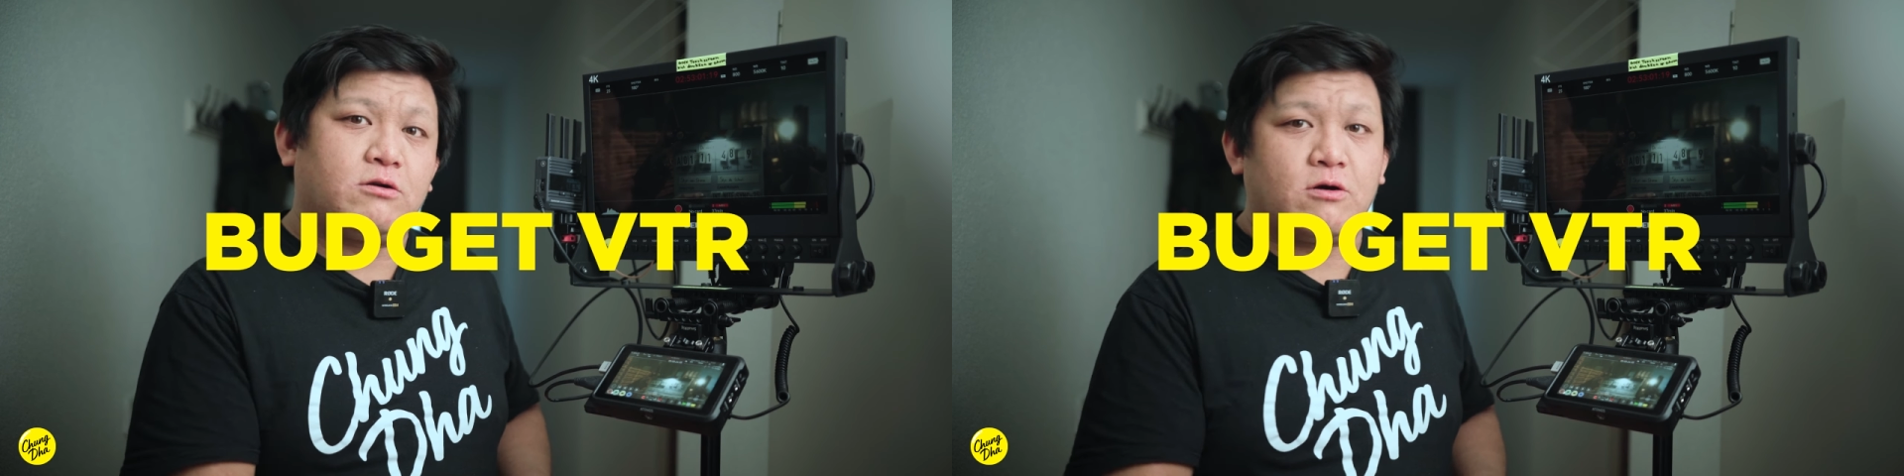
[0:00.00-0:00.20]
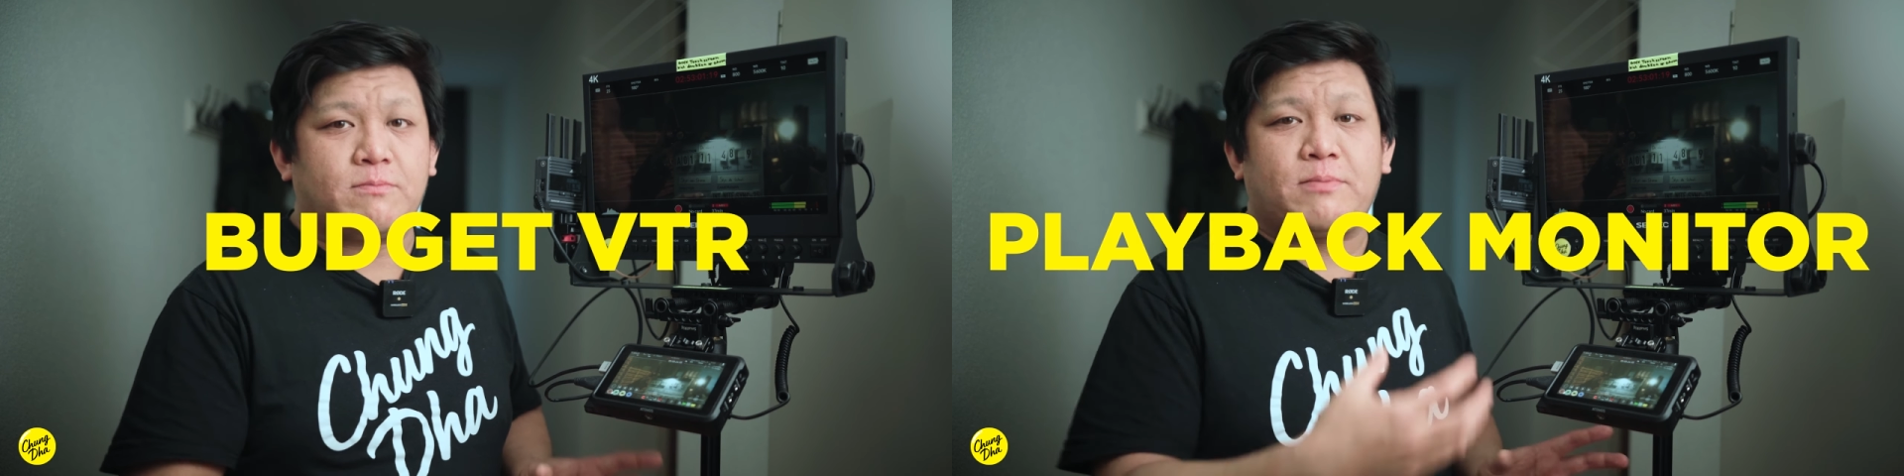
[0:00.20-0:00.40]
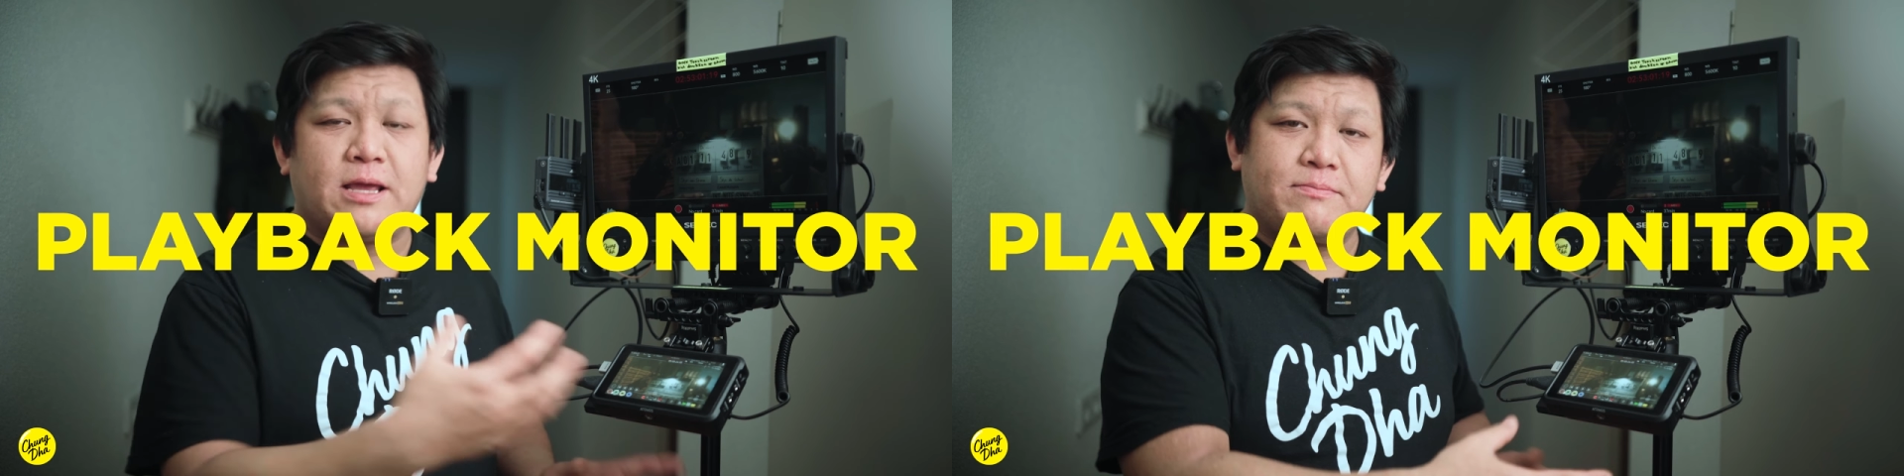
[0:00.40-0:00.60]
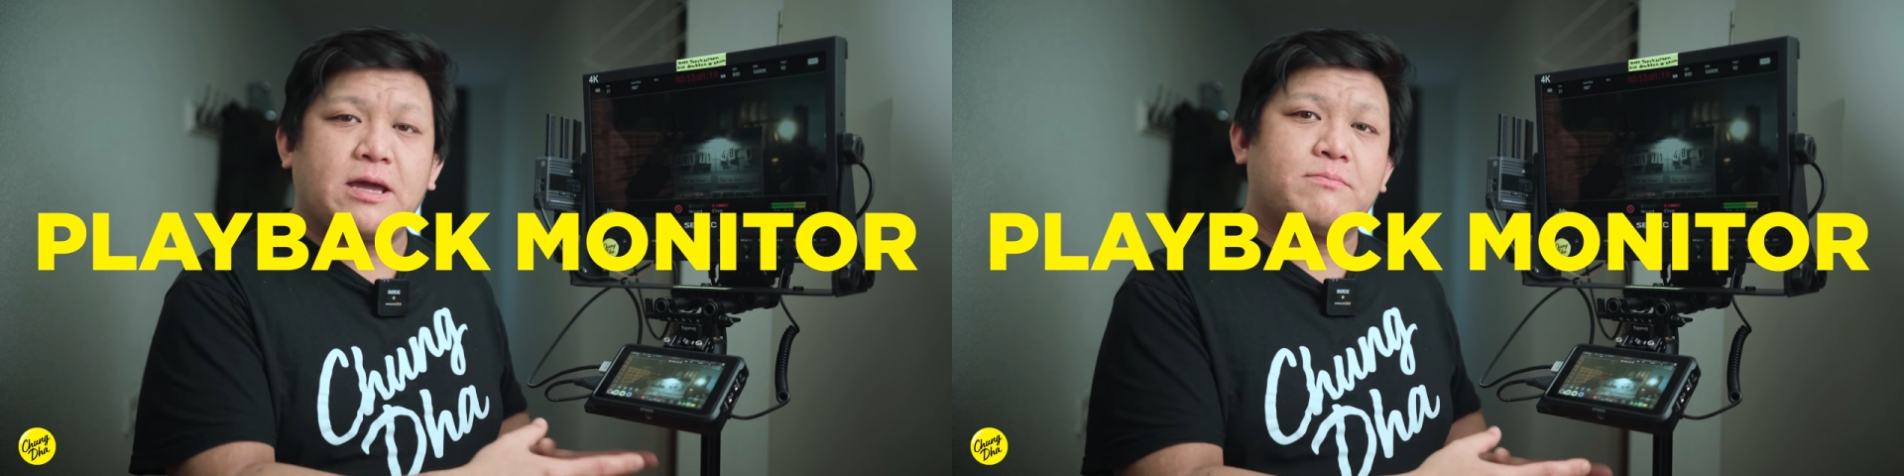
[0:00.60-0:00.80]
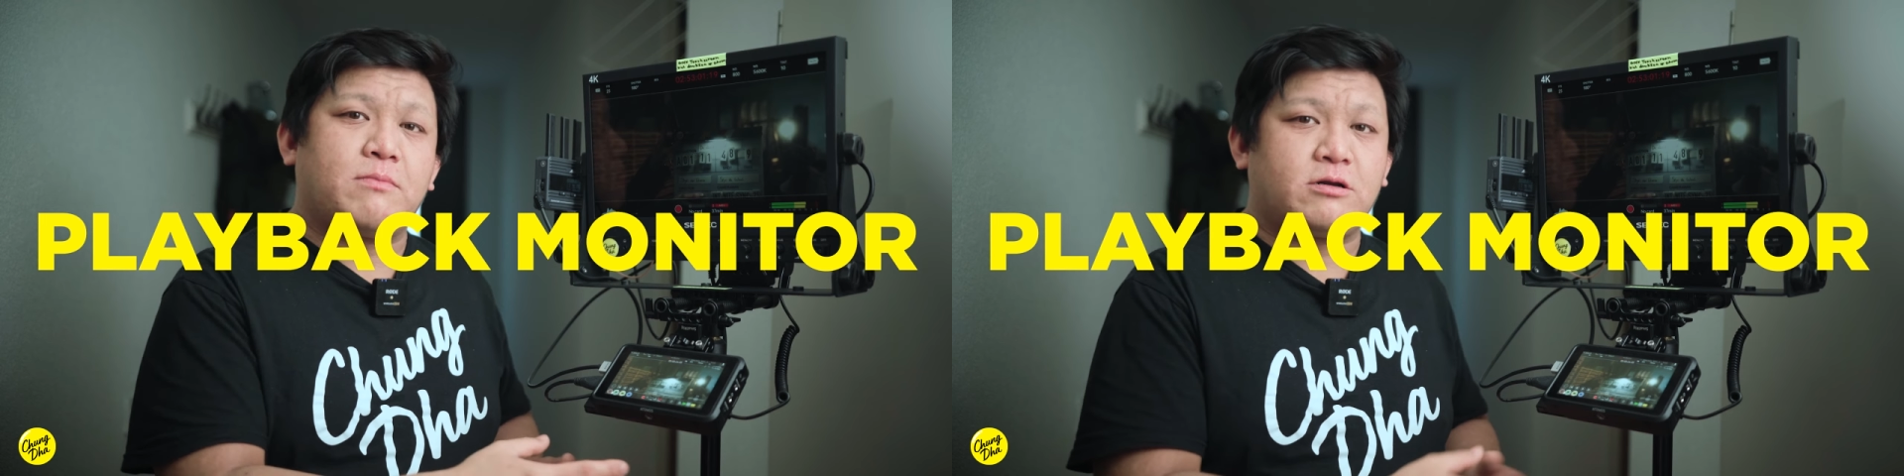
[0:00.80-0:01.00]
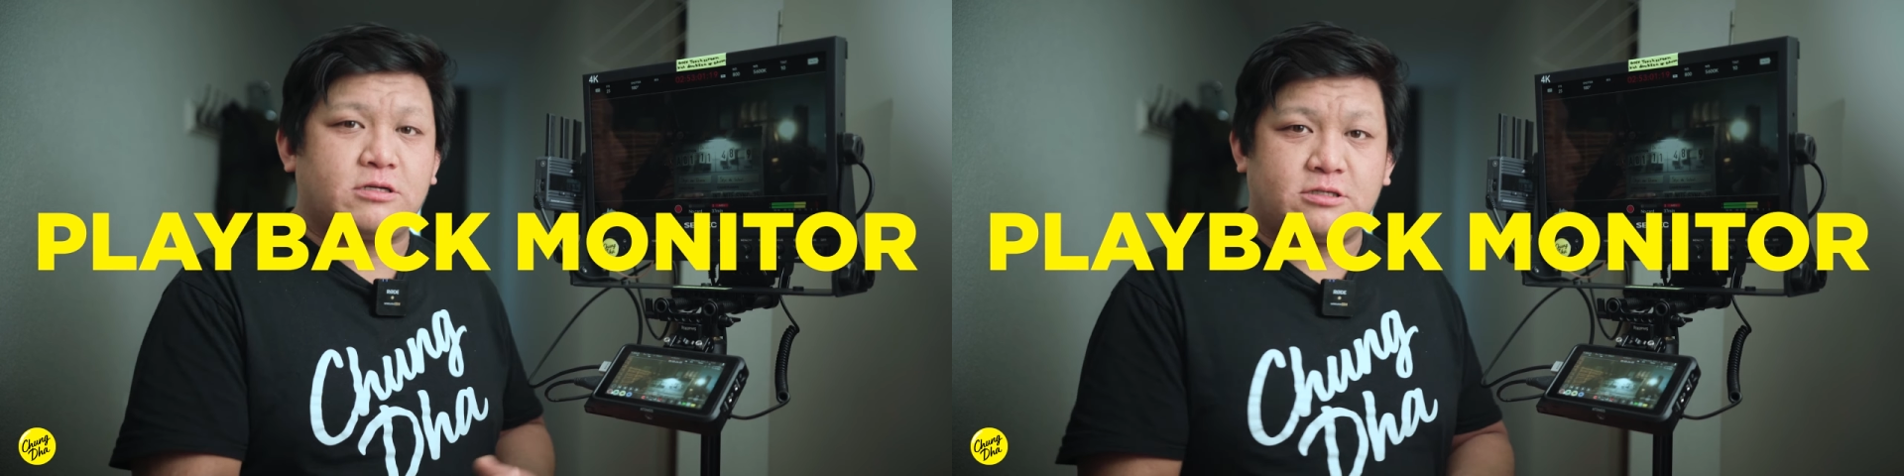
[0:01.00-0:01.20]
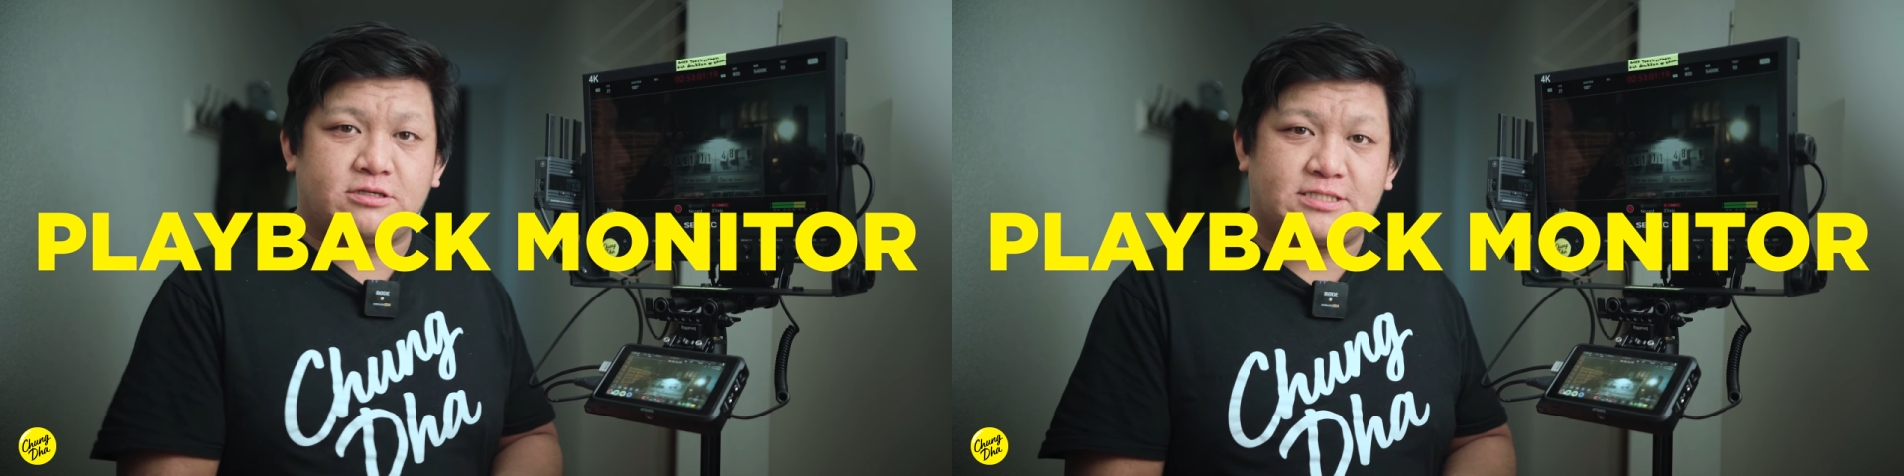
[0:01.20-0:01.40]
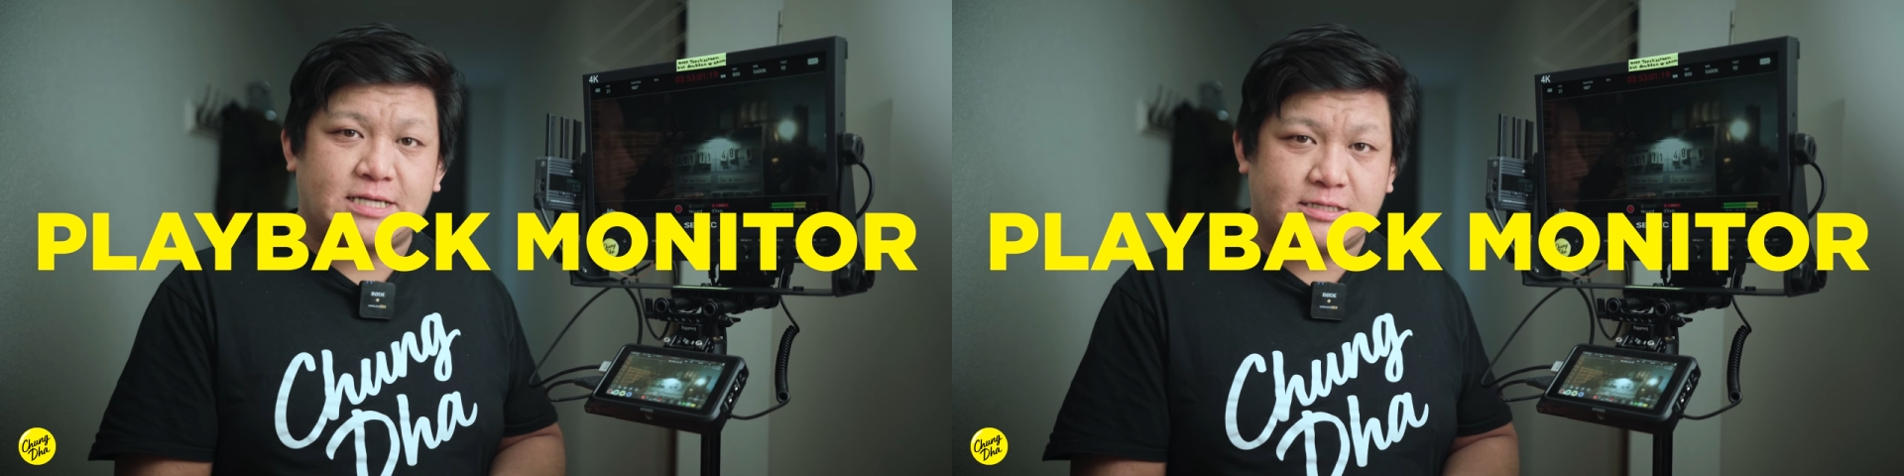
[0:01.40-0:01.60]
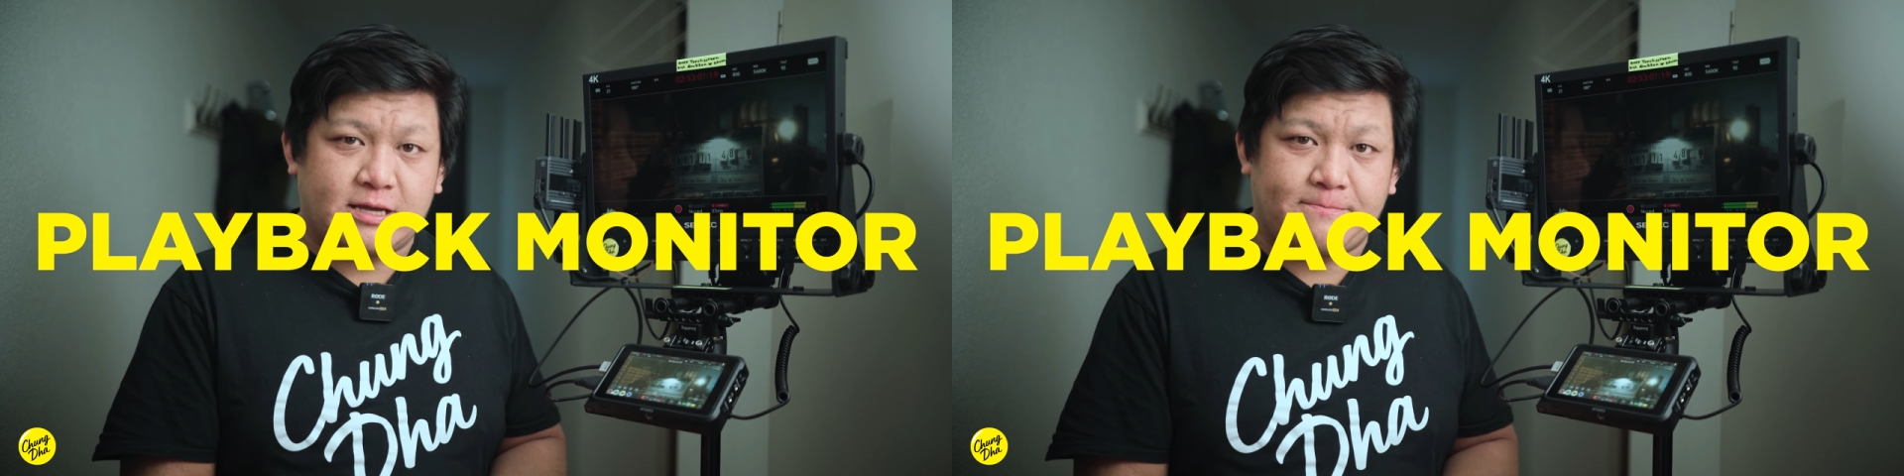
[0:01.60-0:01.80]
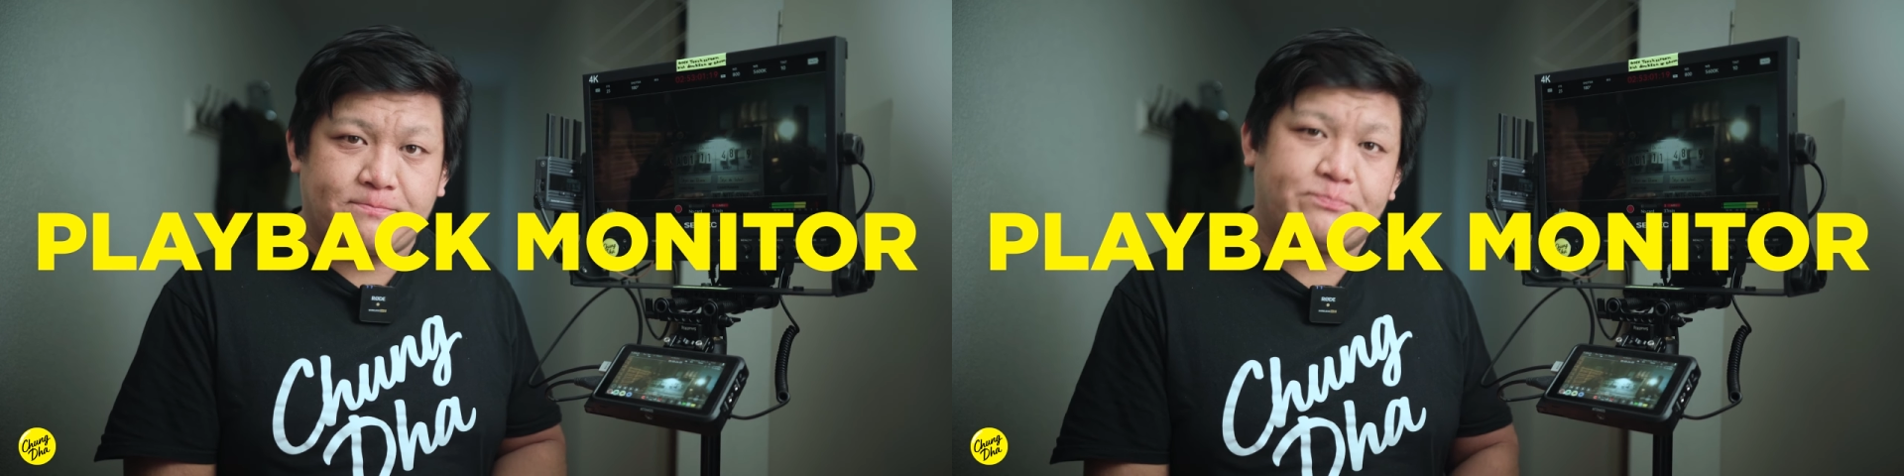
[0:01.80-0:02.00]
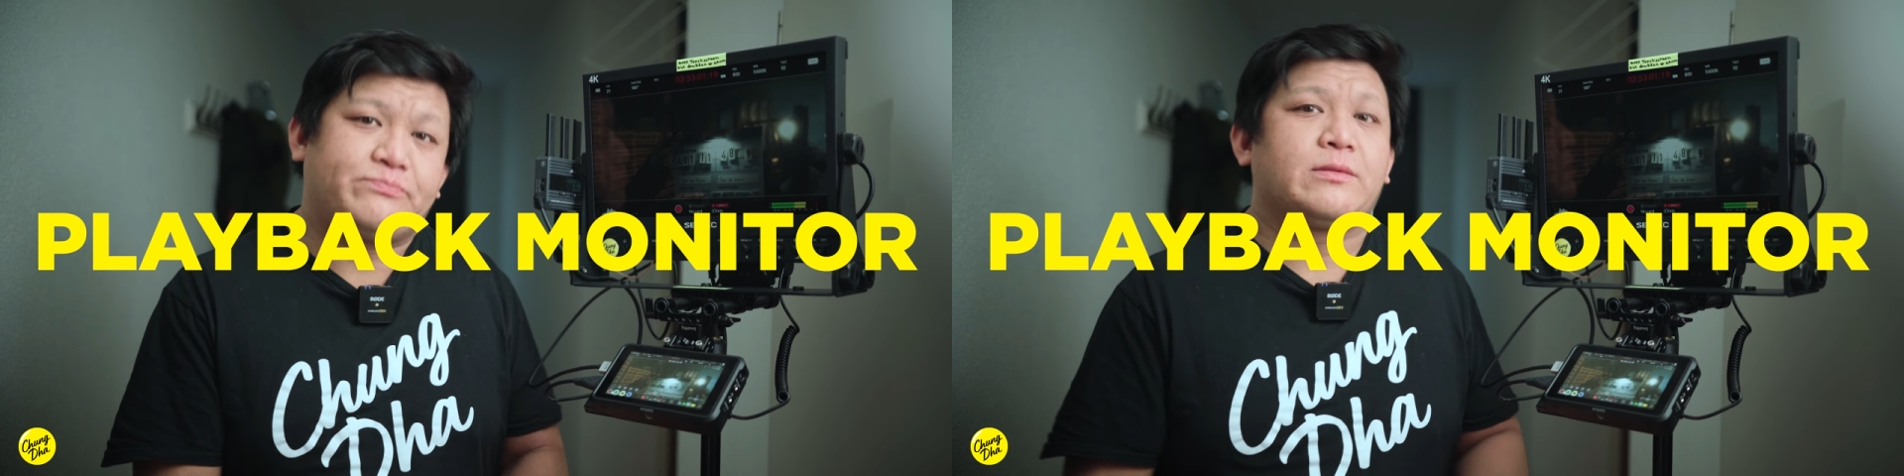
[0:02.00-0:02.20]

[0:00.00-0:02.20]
or playback monitor setup.